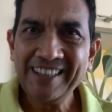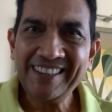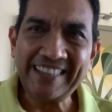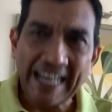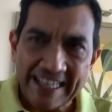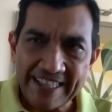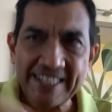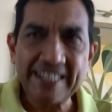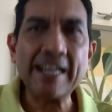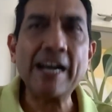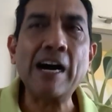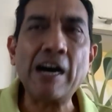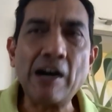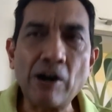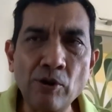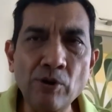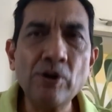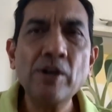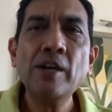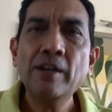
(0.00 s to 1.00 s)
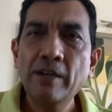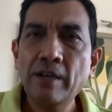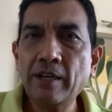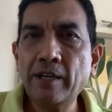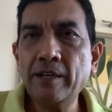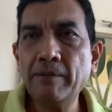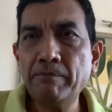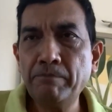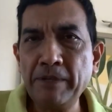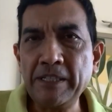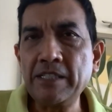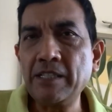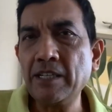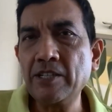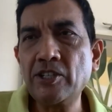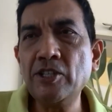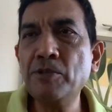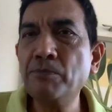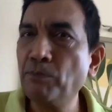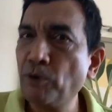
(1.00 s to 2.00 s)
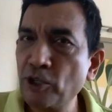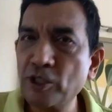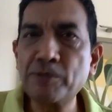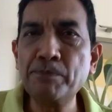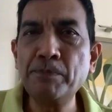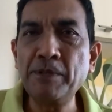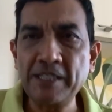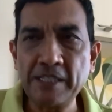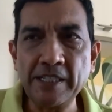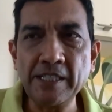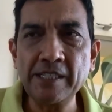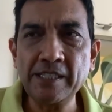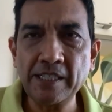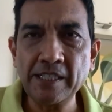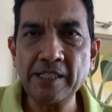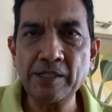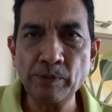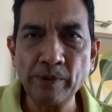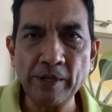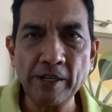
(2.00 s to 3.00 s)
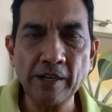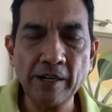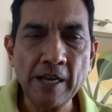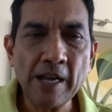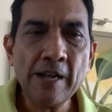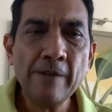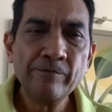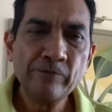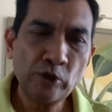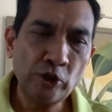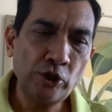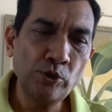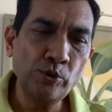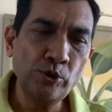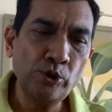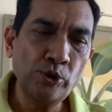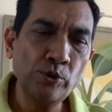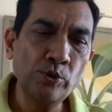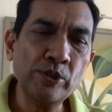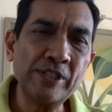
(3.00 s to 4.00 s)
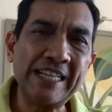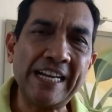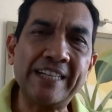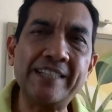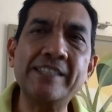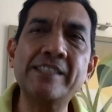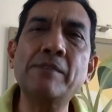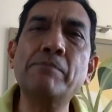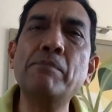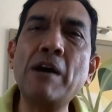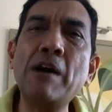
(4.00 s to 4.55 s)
That's how uh, businesses, most businesses work. So you use that as a